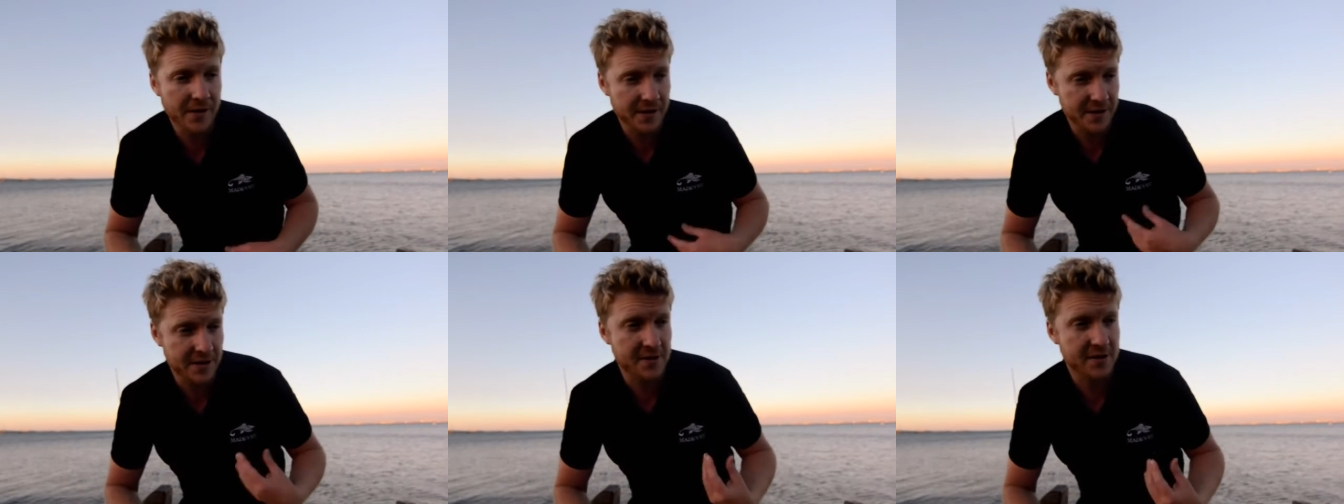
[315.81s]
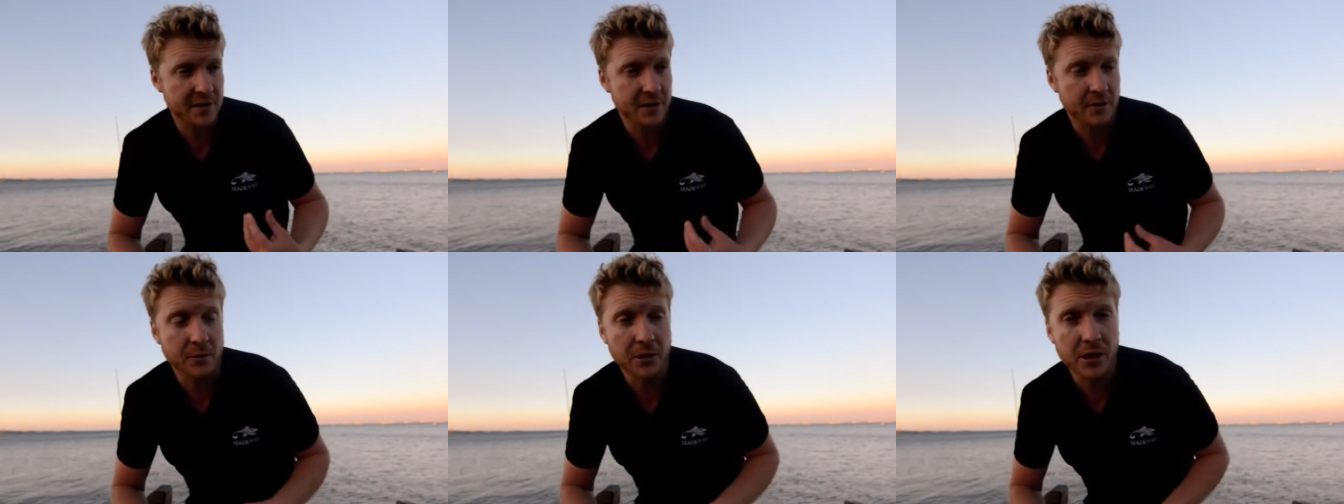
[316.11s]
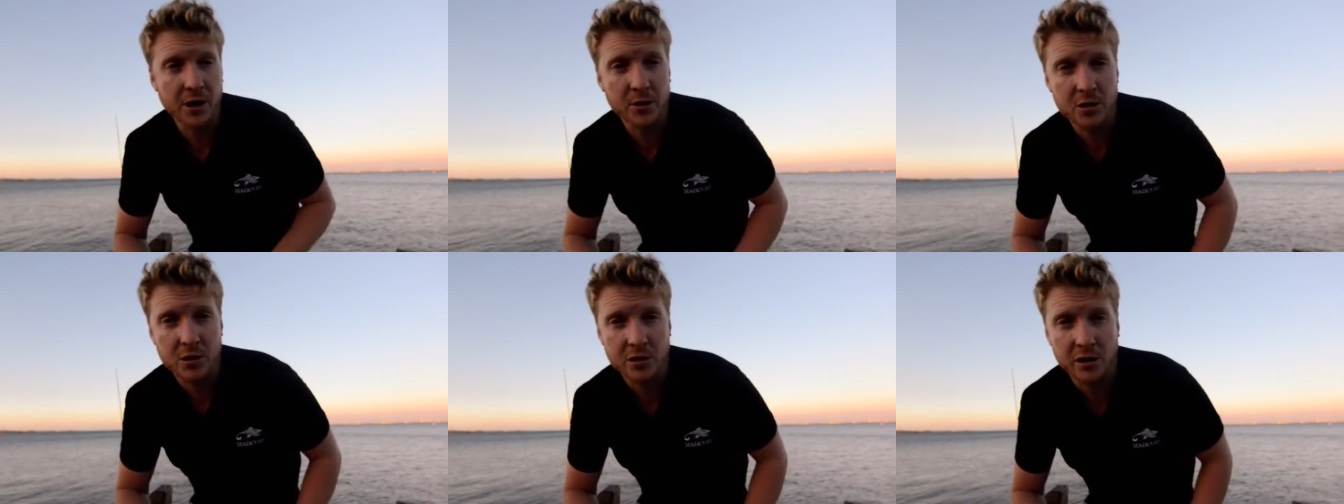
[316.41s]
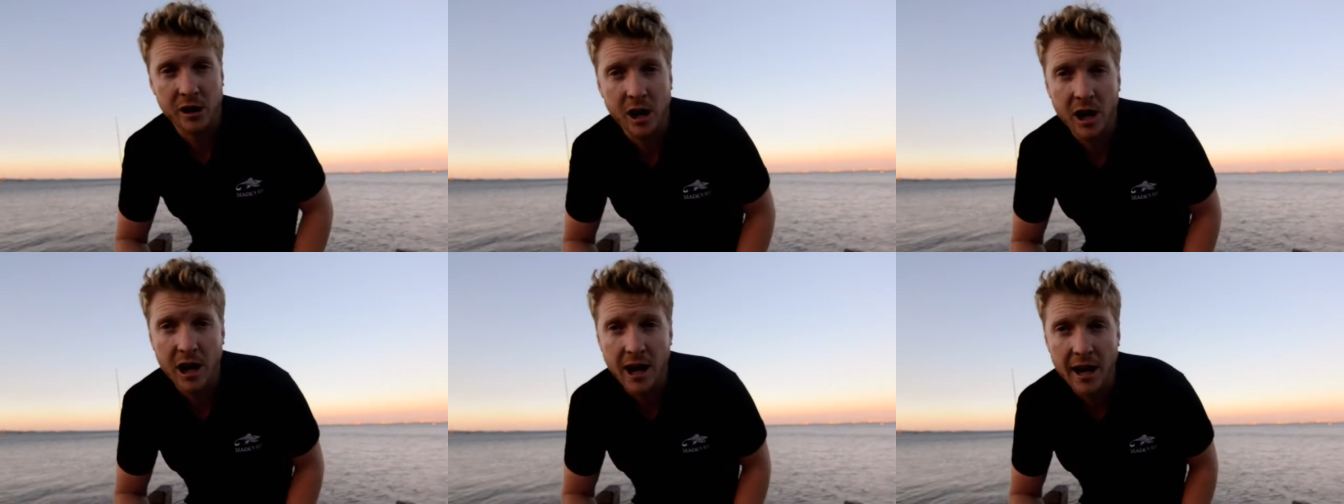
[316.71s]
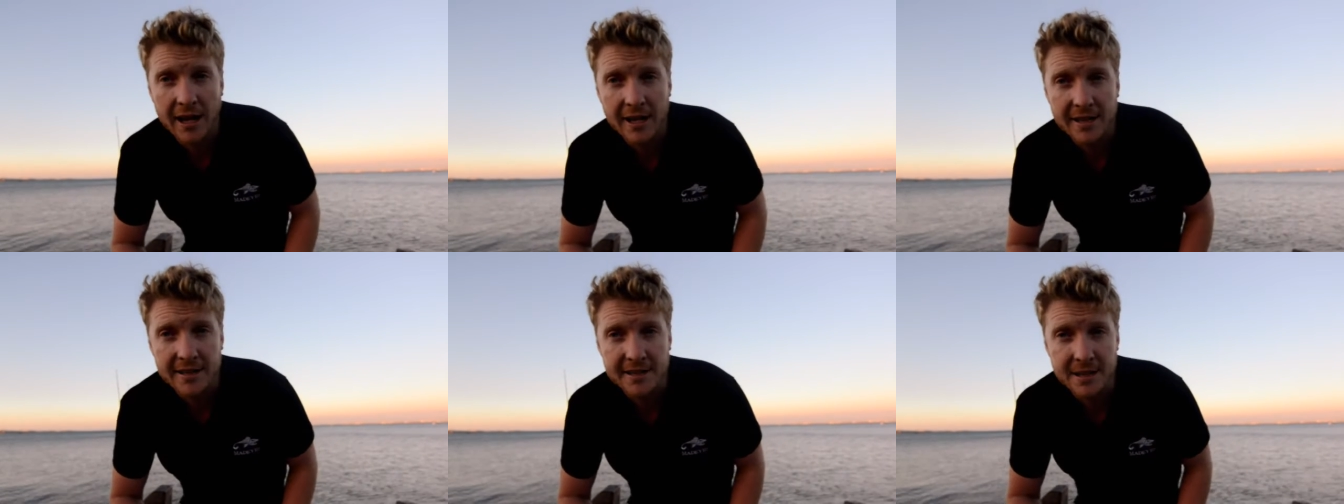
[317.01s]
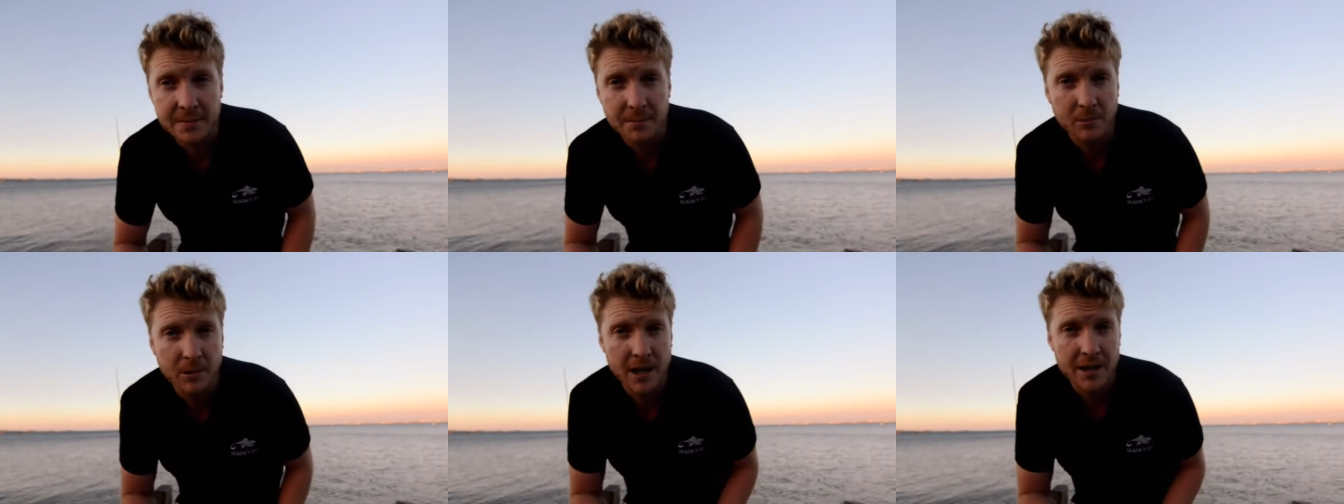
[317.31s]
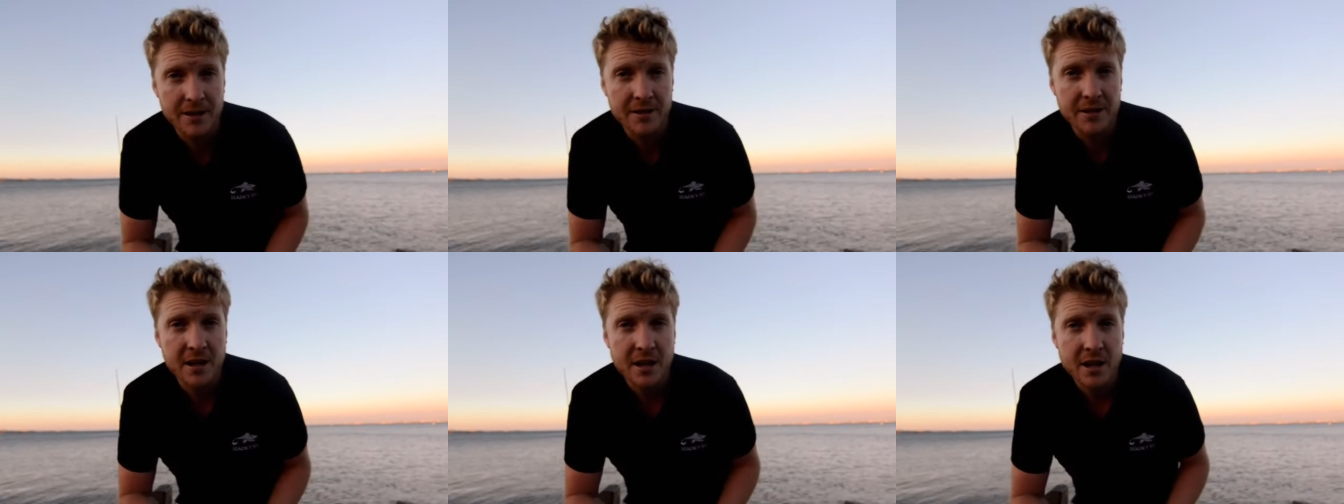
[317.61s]
This is a real sort of high-end tip
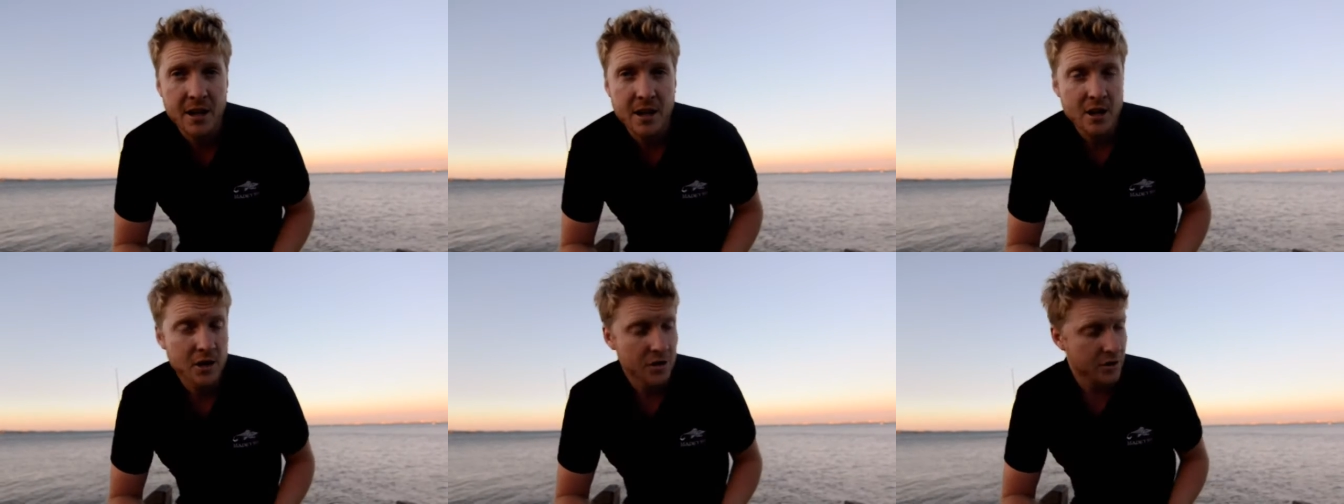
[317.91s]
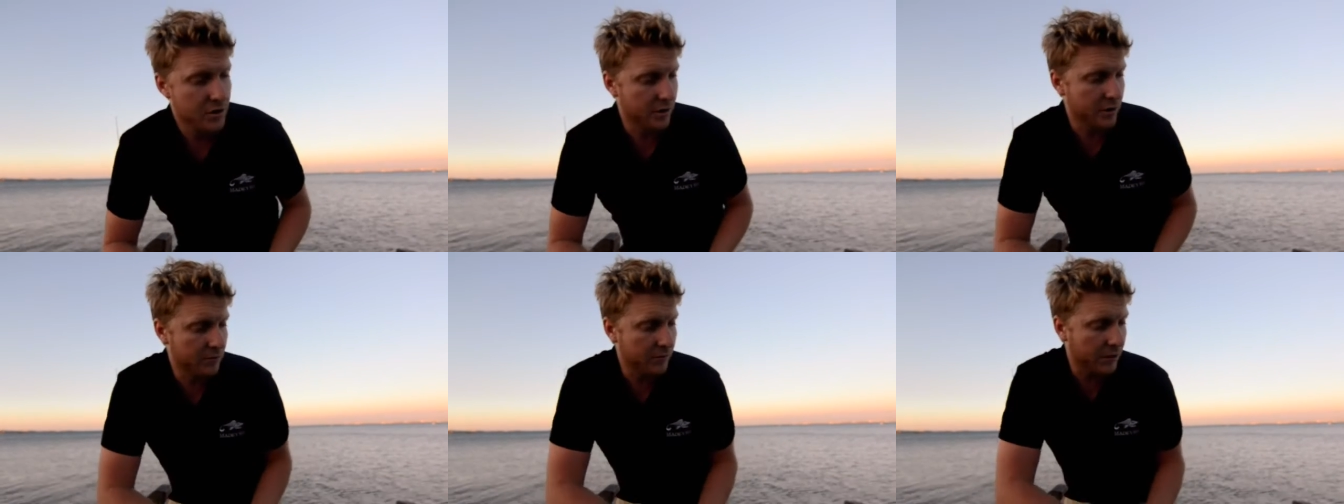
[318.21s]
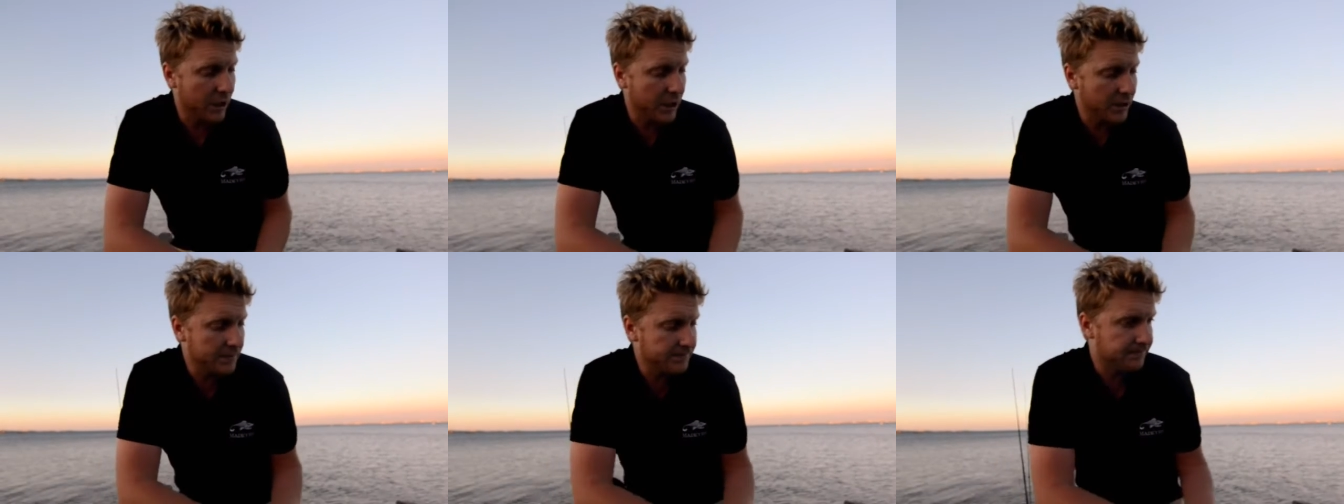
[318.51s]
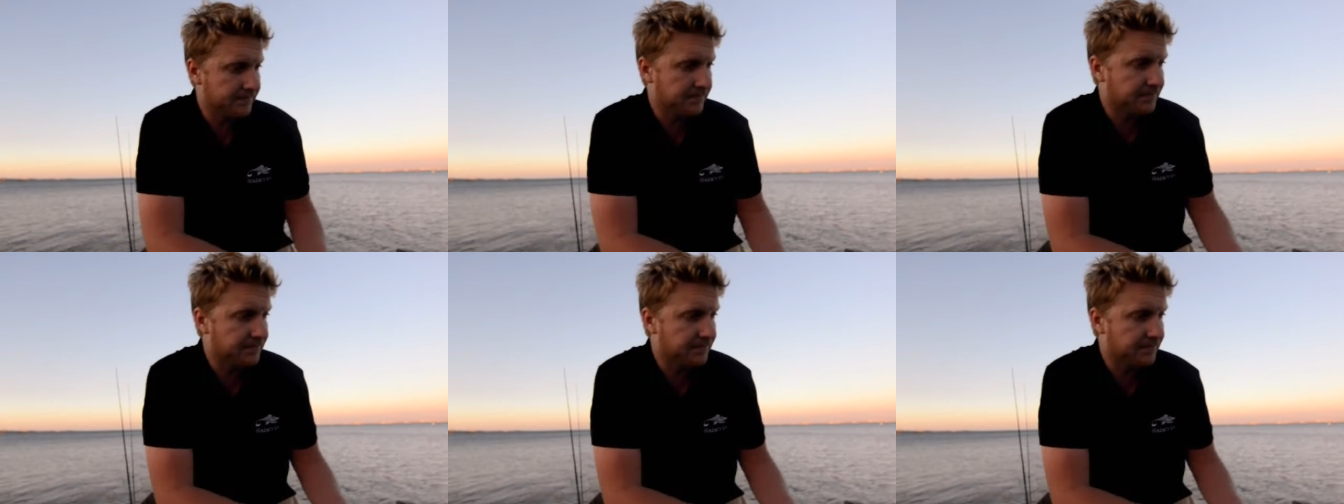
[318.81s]
run sort of rod.